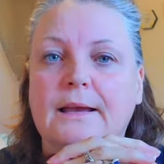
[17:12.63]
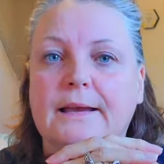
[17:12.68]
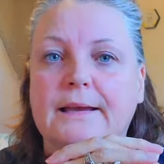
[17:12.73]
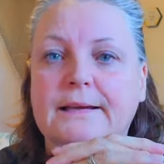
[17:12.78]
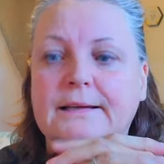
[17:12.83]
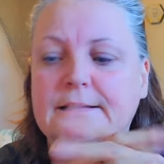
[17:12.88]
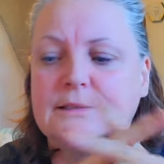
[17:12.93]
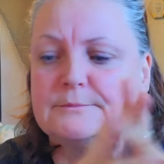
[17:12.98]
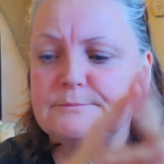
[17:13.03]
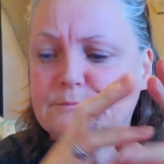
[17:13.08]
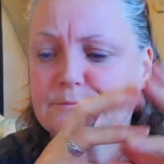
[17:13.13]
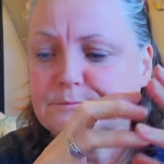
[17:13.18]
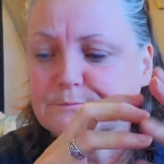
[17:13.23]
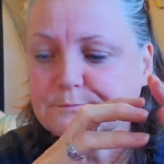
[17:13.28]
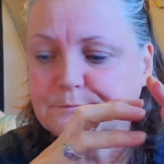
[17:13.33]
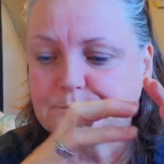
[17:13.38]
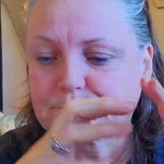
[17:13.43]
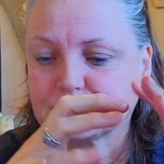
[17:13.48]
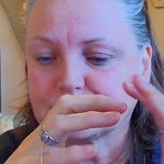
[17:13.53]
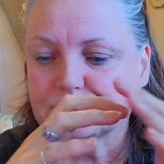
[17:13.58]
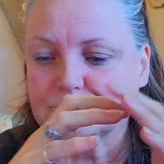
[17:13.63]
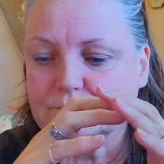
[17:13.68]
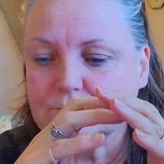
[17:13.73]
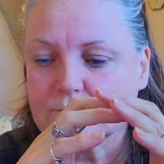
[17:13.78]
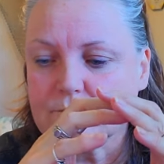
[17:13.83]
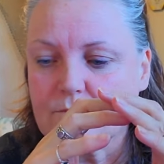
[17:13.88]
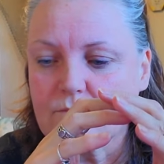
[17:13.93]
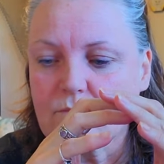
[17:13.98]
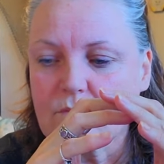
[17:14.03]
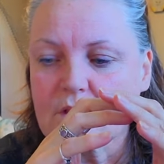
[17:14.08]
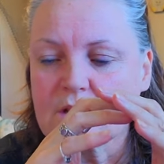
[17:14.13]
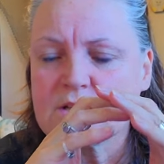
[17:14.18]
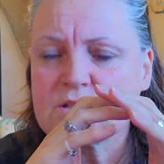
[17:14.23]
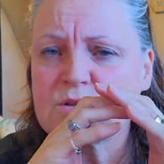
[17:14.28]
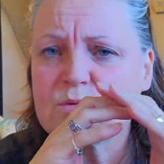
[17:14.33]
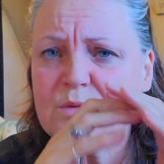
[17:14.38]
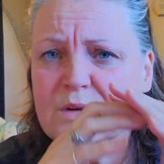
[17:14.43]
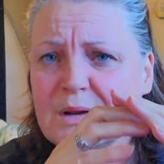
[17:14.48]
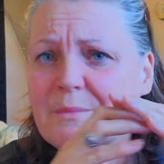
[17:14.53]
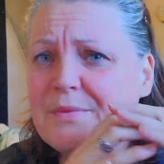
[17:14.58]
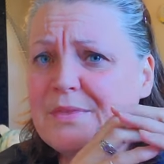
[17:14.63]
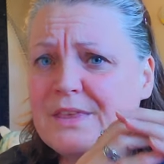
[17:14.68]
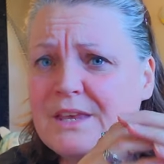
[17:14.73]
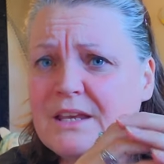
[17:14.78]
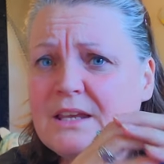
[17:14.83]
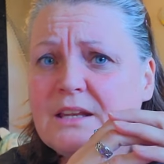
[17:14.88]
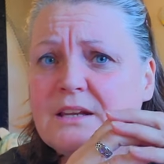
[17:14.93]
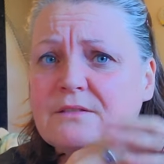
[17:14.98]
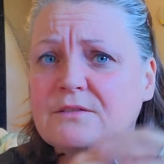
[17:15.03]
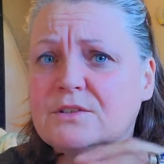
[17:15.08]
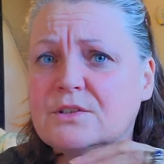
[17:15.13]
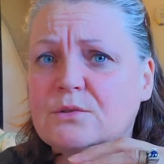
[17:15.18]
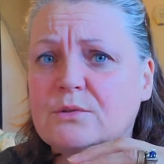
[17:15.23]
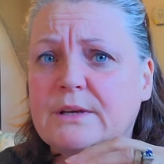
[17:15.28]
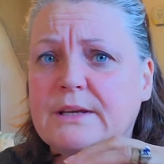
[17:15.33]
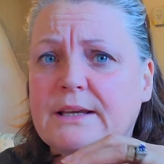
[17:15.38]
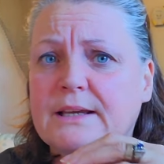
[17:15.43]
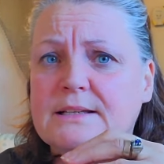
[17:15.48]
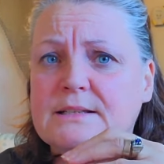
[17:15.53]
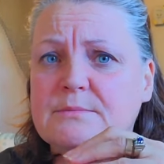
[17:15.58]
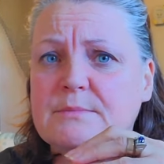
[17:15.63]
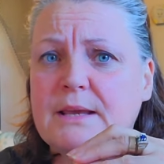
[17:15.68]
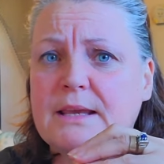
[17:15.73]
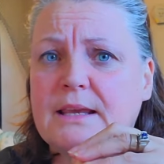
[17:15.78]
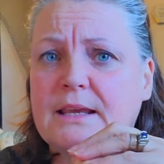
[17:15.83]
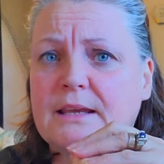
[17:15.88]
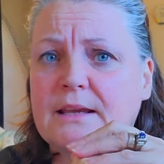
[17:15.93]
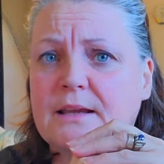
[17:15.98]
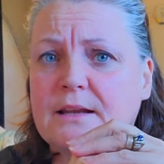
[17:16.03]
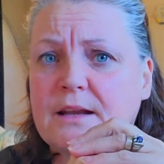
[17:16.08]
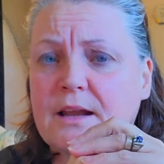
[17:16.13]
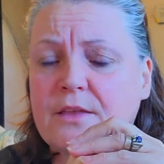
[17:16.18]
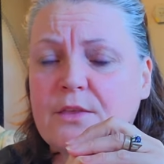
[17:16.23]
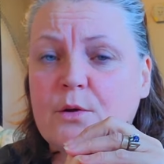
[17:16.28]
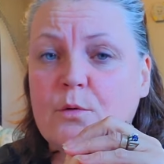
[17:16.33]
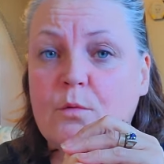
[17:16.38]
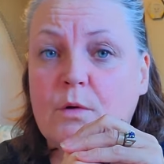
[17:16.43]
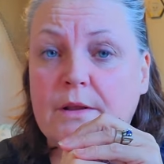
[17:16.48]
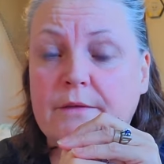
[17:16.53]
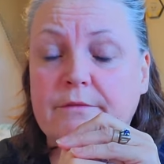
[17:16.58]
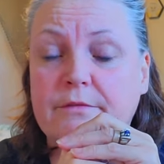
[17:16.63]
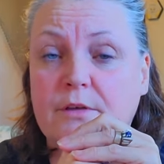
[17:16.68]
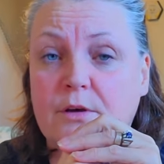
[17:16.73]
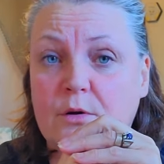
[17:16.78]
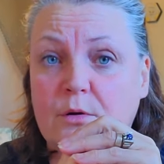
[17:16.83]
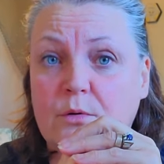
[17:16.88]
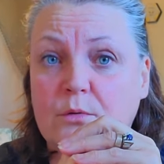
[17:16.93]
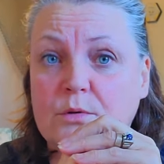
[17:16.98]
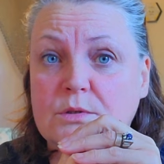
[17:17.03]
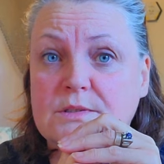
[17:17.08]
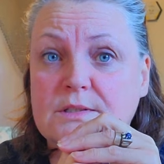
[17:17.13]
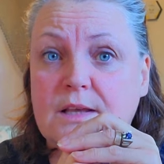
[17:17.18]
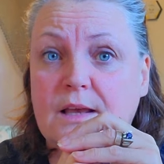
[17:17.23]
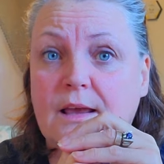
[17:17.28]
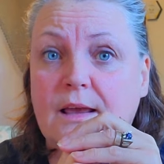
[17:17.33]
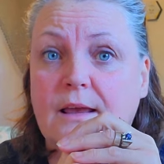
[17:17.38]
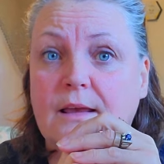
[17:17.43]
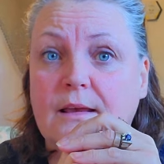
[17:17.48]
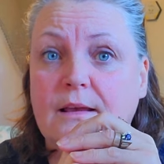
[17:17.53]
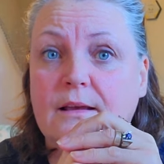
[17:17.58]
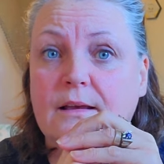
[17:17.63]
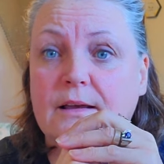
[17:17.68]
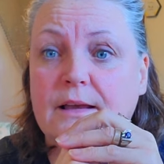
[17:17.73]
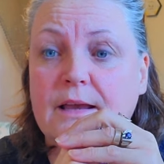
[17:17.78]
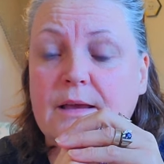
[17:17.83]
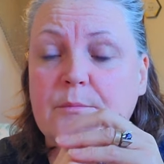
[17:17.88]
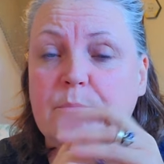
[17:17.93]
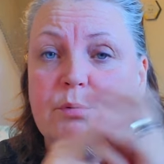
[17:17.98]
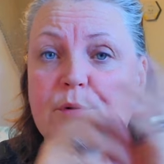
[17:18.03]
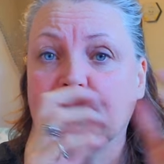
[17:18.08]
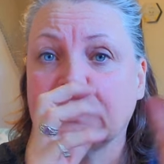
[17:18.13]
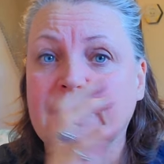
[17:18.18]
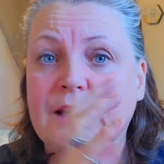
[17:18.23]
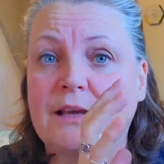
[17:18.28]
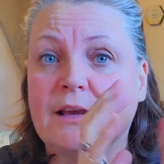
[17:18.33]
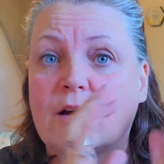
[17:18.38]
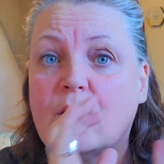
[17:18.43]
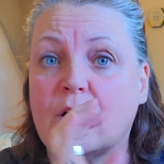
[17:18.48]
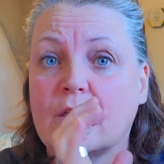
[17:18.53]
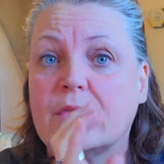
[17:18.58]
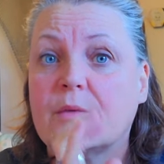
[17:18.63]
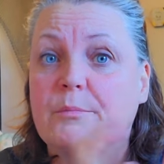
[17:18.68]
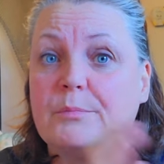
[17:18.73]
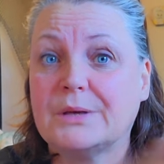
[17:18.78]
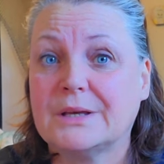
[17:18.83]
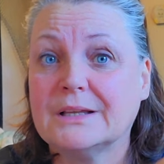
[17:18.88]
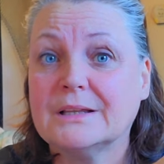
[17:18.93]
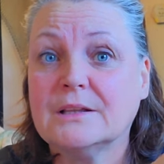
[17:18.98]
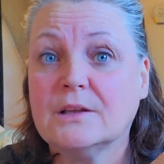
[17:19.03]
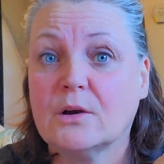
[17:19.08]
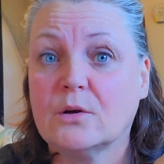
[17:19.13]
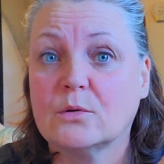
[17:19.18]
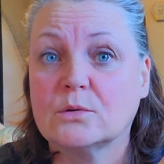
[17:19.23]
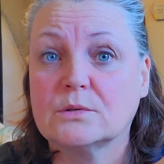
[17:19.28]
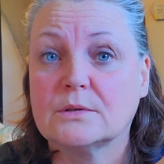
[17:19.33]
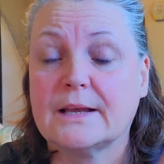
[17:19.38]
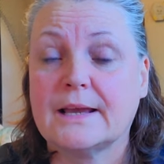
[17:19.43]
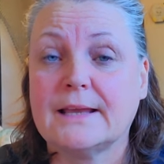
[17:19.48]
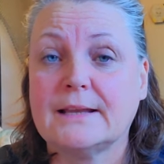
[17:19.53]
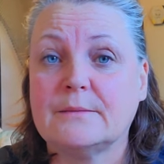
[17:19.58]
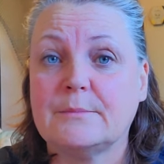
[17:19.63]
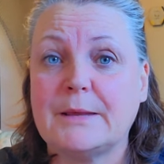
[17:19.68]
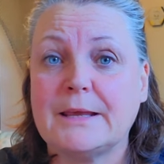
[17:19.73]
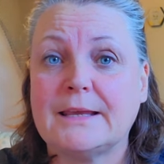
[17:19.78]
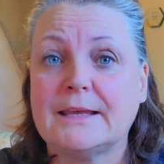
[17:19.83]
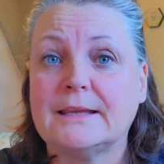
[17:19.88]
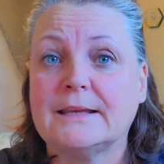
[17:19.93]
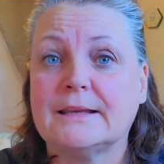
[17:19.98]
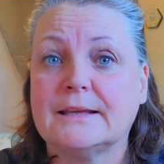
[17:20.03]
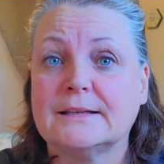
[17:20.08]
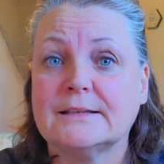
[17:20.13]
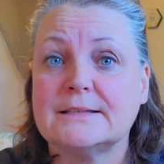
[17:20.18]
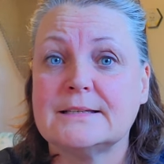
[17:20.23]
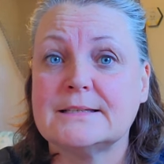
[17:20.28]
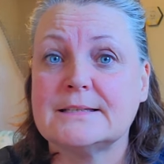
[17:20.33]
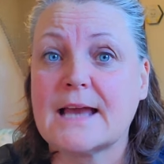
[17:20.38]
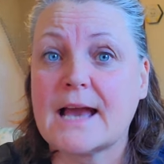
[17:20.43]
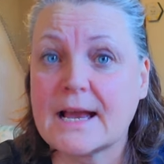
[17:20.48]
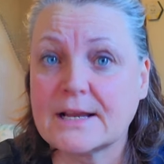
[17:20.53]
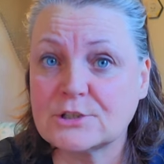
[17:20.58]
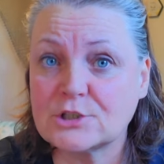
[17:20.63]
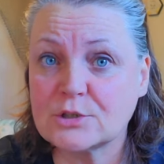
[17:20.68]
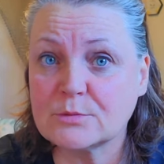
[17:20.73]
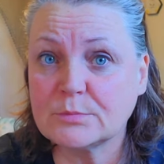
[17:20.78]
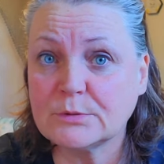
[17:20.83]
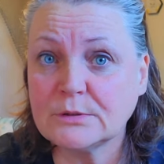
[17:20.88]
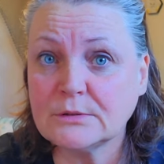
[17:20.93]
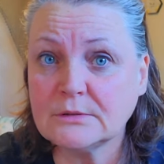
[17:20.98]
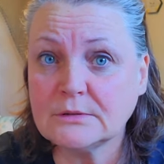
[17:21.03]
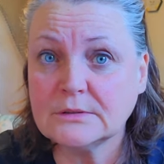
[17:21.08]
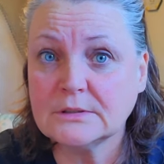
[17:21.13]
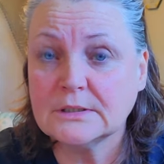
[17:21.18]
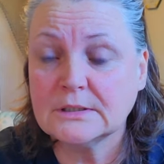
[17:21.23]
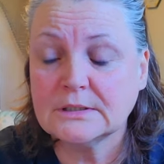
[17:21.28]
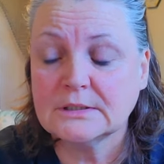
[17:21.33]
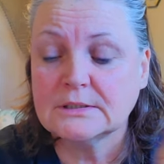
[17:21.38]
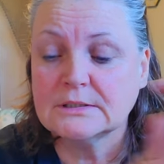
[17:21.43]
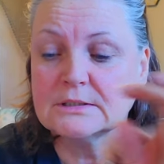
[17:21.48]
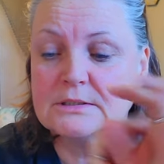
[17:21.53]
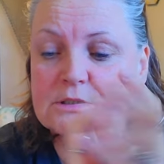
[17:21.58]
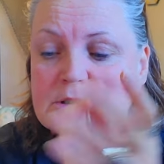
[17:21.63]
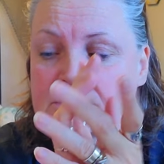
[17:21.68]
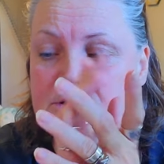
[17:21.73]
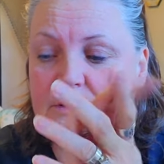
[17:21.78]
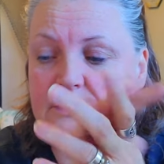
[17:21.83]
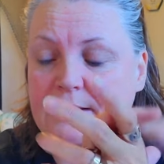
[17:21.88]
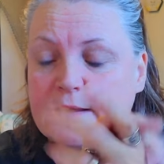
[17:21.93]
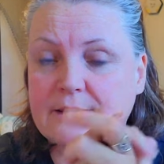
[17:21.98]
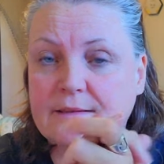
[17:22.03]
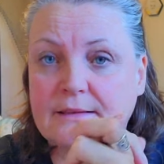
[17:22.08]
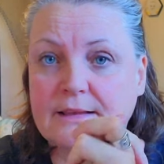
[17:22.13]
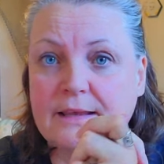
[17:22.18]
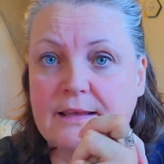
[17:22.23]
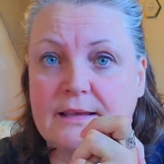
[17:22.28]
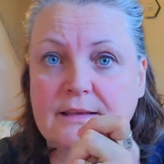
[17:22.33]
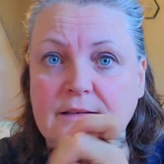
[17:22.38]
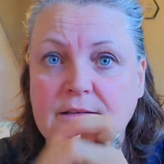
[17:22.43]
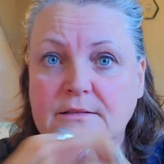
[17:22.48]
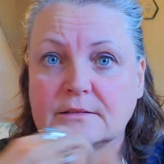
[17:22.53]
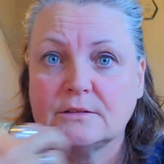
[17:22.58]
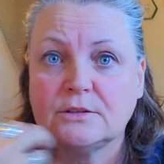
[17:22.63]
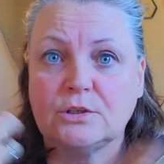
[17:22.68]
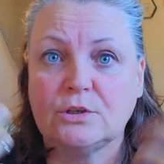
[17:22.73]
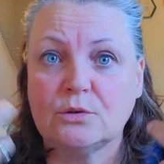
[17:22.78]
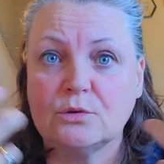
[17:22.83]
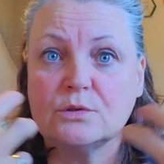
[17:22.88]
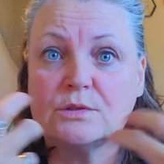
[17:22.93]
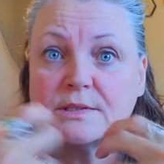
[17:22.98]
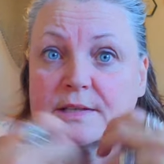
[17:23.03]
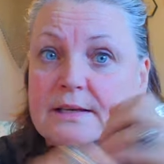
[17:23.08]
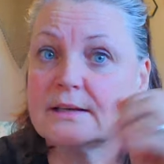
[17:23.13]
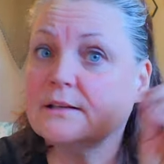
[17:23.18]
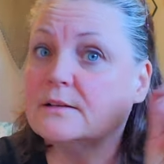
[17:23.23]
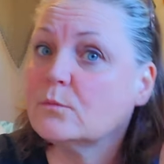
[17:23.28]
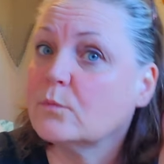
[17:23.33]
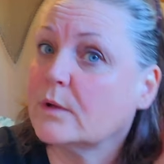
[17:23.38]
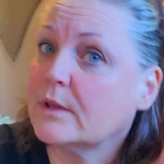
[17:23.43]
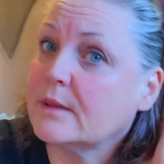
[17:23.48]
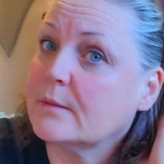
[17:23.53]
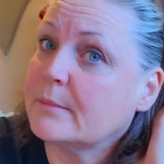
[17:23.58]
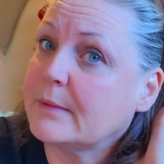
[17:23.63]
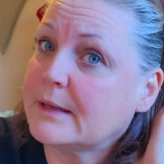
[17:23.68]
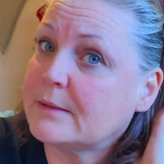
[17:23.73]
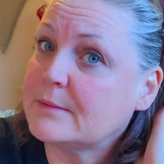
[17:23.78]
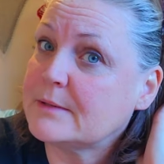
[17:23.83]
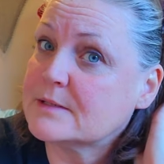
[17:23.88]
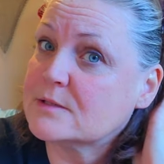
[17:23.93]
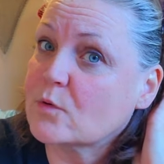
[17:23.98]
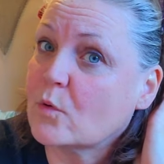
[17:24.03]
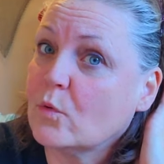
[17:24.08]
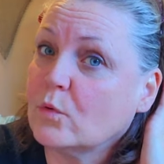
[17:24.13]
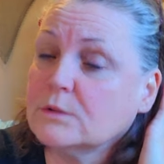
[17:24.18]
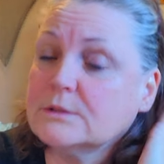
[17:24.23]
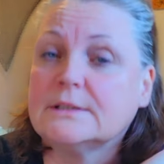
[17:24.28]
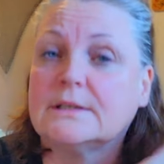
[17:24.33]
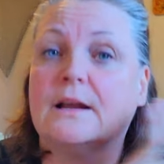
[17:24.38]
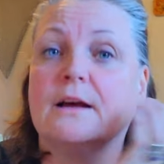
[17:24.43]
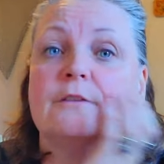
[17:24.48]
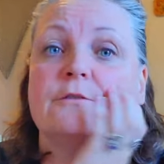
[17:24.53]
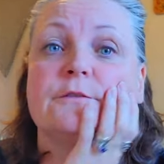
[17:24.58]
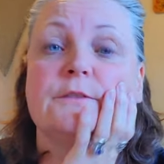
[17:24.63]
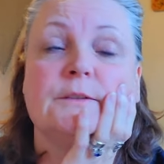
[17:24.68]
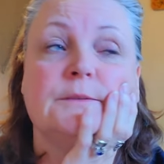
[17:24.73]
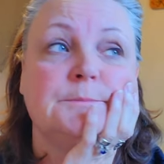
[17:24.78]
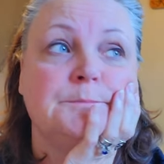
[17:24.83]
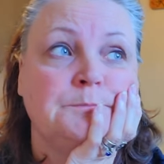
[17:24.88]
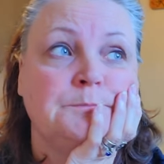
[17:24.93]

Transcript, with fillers: And so what I'm thinking of doing is making another one of those and putting it on the pillow and making it detachable so that they can use it when the baby's old enough